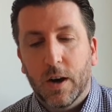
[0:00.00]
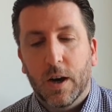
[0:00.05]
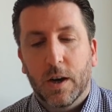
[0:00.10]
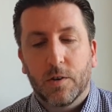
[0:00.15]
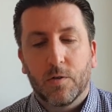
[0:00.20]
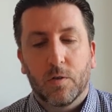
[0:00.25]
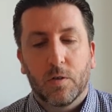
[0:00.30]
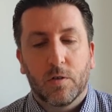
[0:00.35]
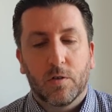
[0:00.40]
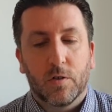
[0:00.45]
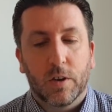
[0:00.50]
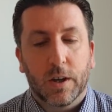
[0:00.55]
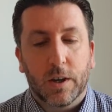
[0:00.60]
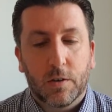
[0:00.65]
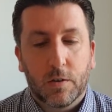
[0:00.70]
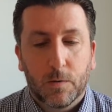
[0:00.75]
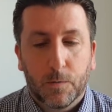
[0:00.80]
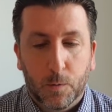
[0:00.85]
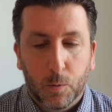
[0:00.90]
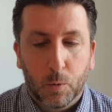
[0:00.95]

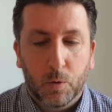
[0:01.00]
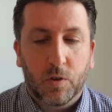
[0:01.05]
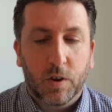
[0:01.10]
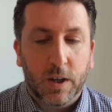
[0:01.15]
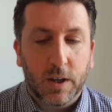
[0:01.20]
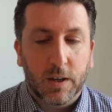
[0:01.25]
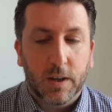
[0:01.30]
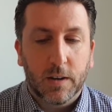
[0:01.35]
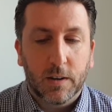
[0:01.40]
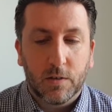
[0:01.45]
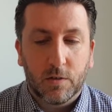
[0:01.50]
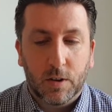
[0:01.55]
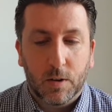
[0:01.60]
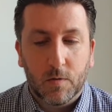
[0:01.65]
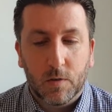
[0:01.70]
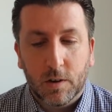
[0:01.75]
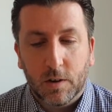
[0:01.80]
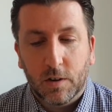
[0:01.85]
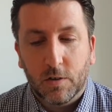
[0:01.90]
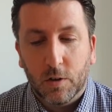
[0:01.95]
106, 14 in the
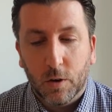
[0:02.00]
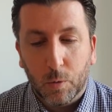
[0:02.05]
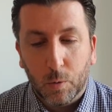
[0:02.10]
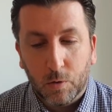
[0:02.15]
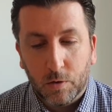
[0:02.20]
72.